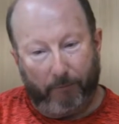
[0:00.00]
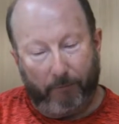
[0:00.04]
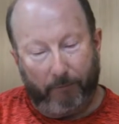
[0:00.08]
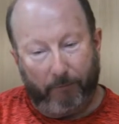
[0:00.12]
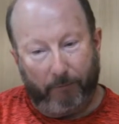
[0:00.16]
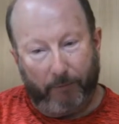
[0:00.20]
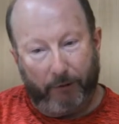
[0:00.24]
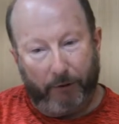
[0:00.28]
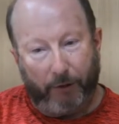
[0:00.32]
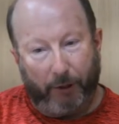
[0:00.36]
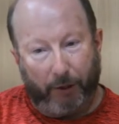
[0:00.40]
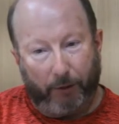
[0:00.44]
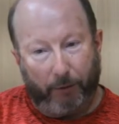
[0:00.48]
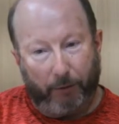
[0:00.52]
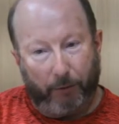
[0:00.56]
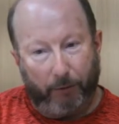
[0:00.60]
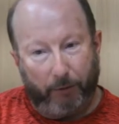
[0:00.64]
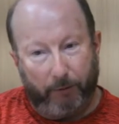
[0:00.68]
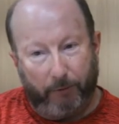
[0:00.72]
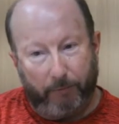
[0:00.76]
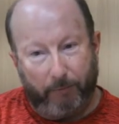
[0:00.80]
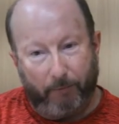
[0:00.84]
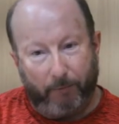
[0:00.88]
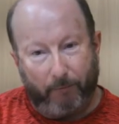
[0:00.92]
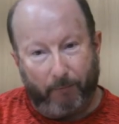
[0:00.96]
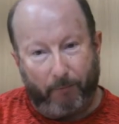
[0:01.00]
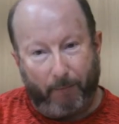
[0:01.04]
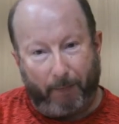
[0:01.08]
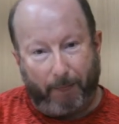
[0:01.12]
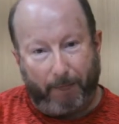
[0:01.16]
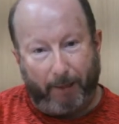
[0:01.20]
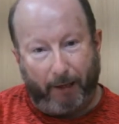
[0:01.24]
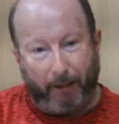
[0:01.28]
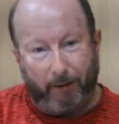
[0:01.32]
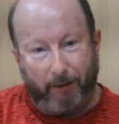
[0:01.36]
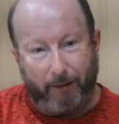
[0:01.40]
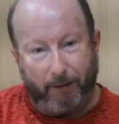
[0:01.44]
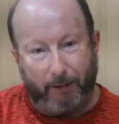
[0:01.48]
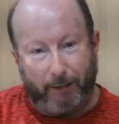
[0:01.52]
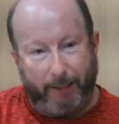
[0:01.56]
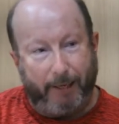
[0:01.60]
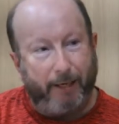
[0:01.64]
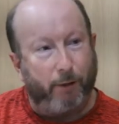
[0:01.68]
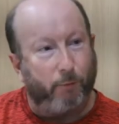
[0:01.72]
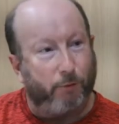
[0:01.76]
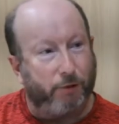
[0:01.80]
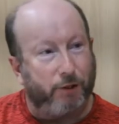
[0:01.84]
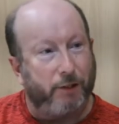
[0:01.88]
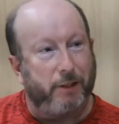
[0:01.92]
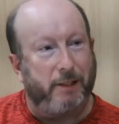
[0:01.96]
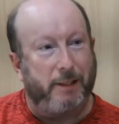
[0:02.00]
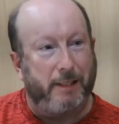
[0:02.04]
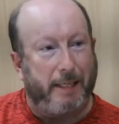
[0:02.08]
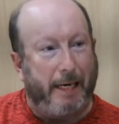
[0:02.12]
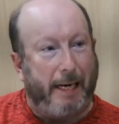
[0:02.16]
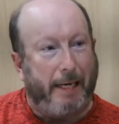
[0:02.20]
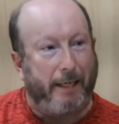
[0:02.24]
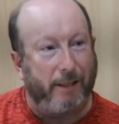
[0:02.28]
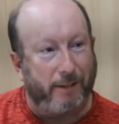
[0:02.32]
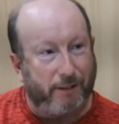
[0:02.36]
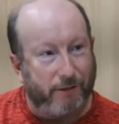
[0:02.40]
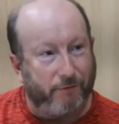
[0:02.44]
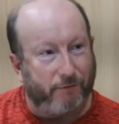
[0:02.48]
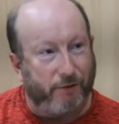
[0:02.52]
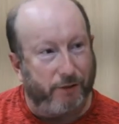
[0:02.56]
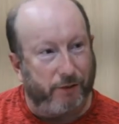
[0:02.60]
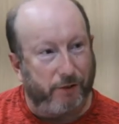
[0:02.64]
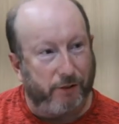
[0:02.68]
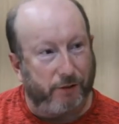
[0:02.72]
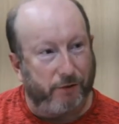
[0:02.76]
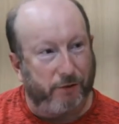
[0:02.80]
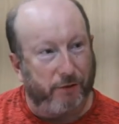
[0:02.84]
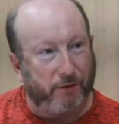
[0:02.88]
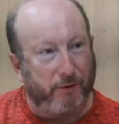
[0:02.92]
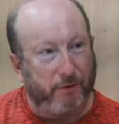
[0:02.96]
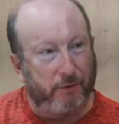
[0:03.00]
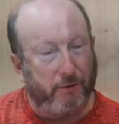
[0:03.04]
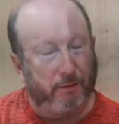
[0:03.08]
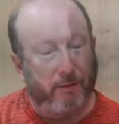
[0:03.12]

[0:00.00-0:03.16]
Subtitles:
So, again, it wasn't an active decision.